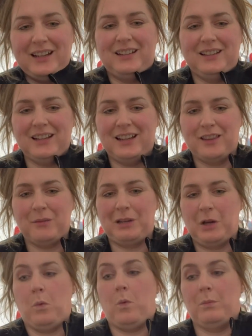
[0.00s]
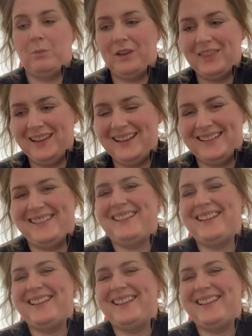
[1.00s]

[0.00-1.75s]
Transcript: I need to get them like one more thing.